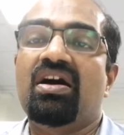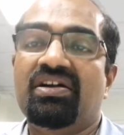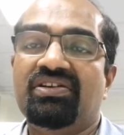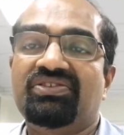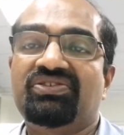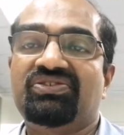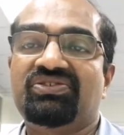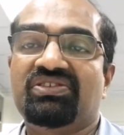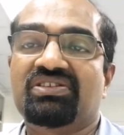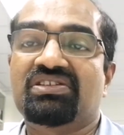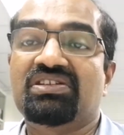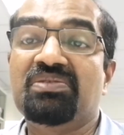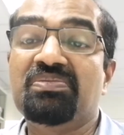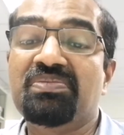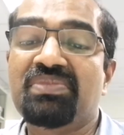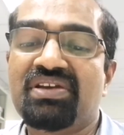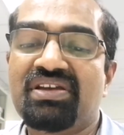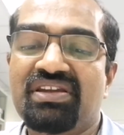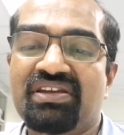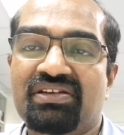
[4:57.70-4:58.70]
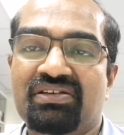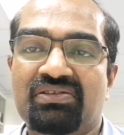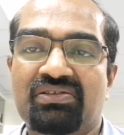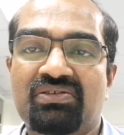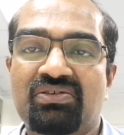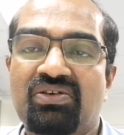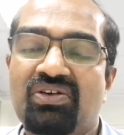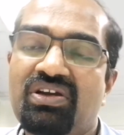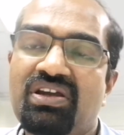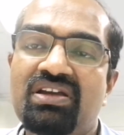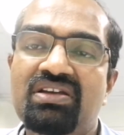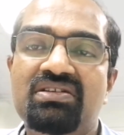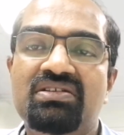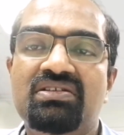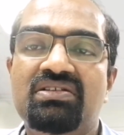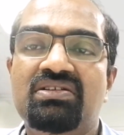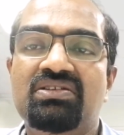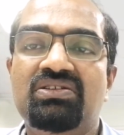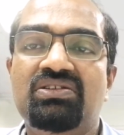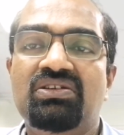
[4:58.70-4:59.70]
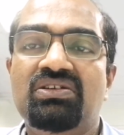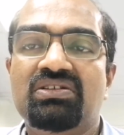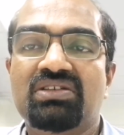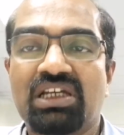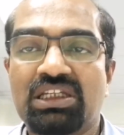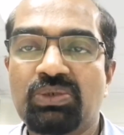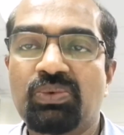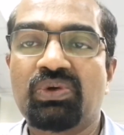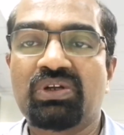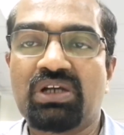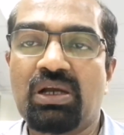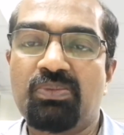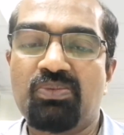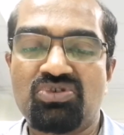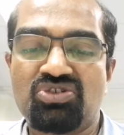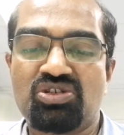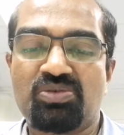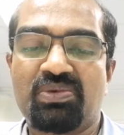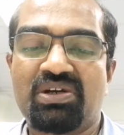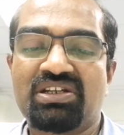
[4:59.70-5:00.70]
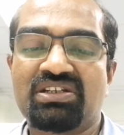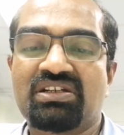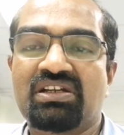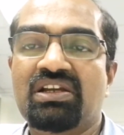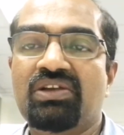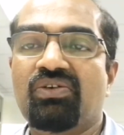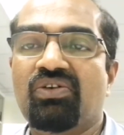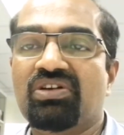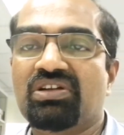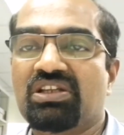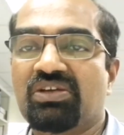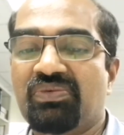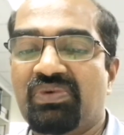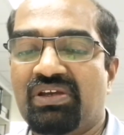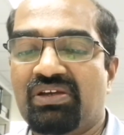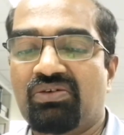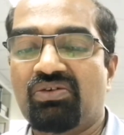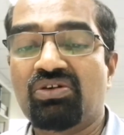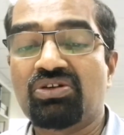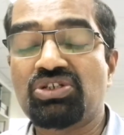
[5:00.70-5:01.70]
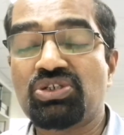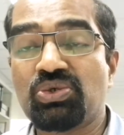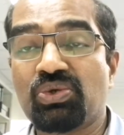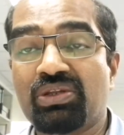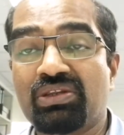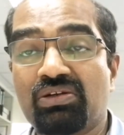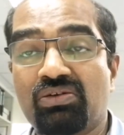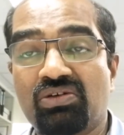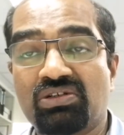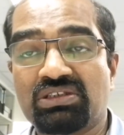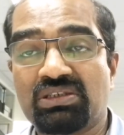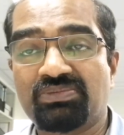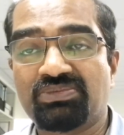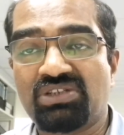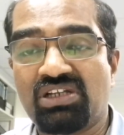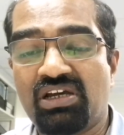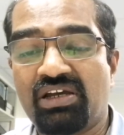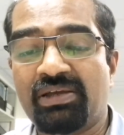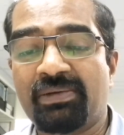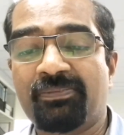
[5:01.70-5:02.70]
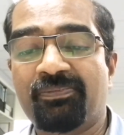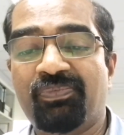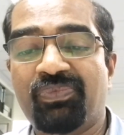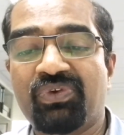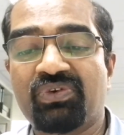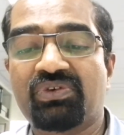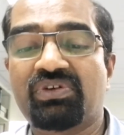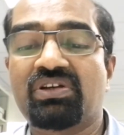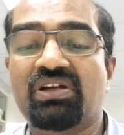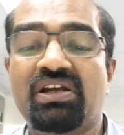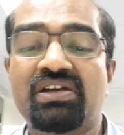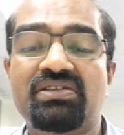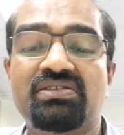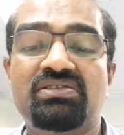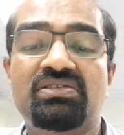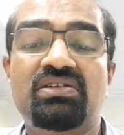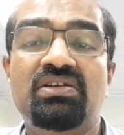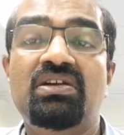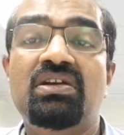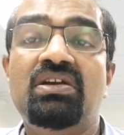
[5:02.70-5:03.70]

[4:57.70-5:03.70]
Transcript: answer, the meaning. Okay, that would come automatically on the way or during the course of time. Okay, right?